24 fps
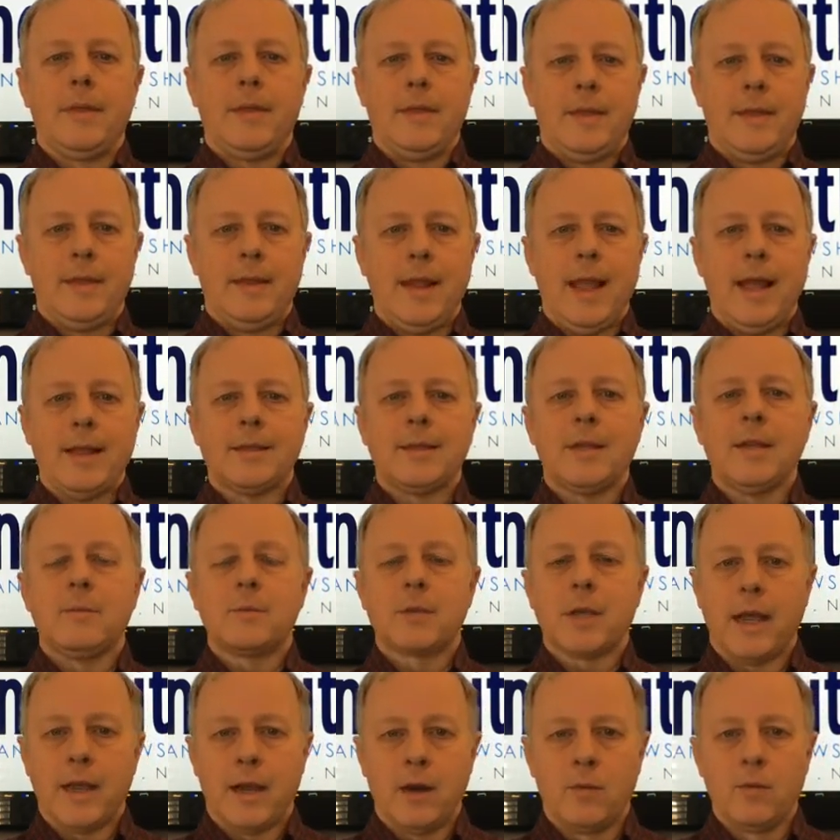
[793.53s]
that seems
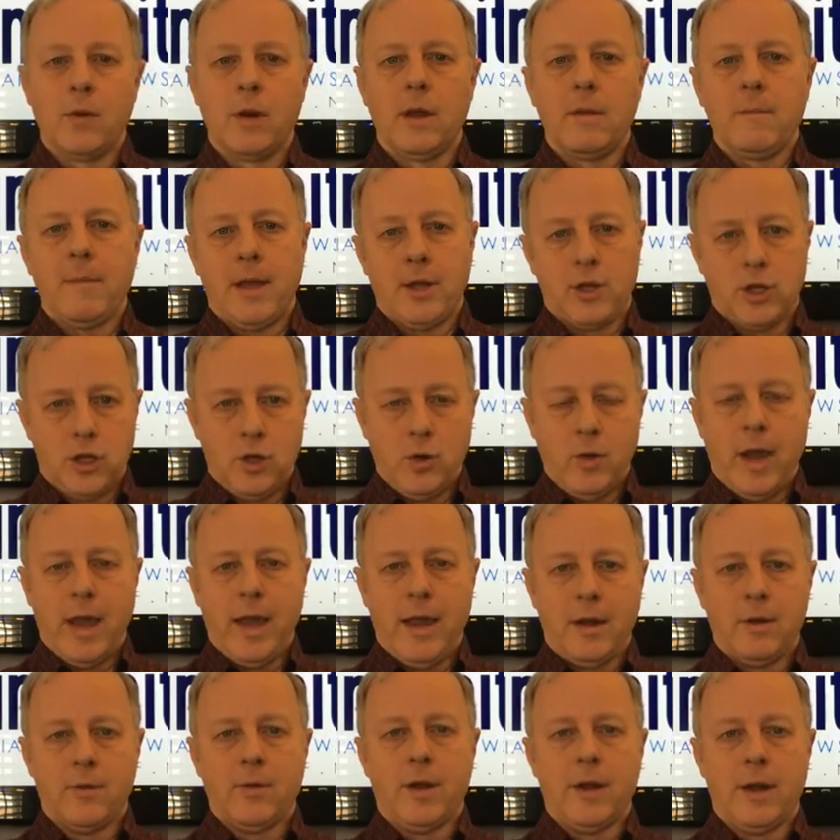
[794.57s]
like it really makes you
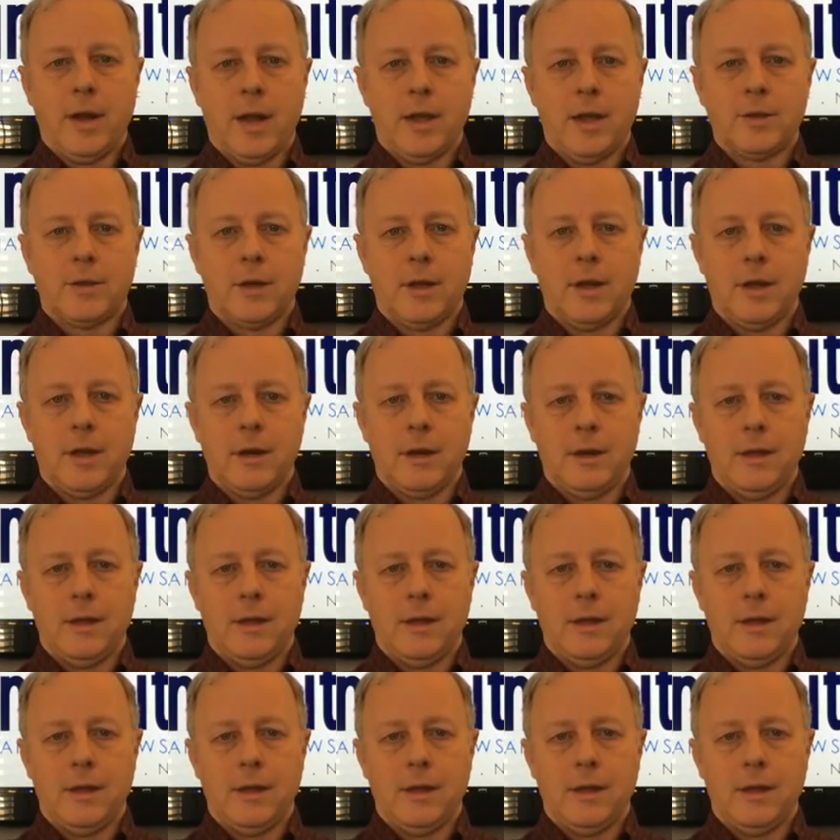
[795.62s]
angry, doesn't it?